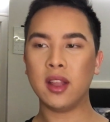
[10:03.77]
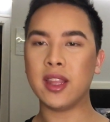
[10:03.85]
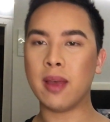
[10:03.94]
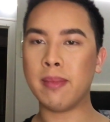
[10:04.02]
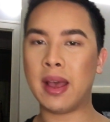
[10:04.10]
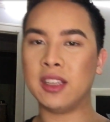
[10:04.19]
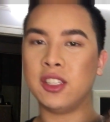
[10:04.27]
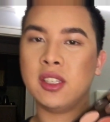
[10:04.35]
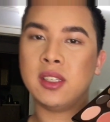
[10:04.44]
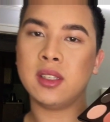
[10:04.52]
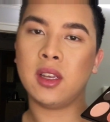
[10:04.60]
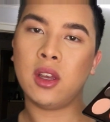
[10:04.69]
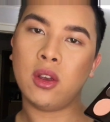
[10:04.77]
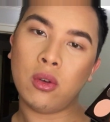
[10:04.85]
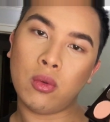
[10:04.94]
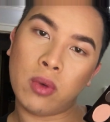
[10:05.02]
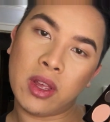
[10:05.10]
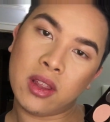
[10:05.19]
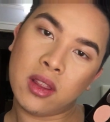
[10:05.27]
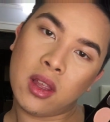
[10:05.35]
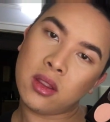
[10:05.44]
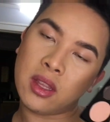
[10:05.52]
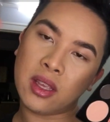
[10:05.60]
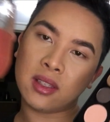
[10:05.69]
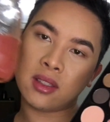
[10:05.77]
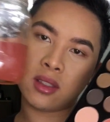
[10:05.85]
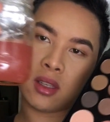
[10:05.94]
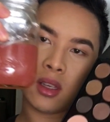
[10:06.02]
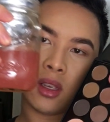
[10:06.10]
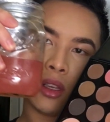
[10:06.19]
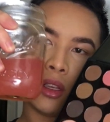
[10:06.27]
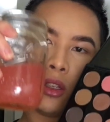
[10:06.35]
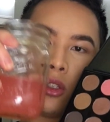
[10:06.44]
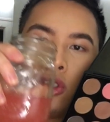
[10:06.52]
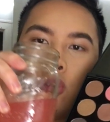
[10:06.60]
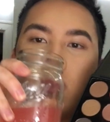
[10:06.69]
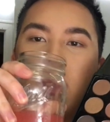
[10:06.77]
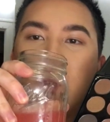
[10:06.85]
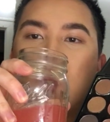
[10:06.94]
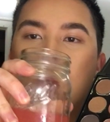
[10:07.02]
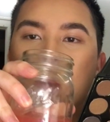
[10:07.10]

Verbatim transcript: that matches with this drink.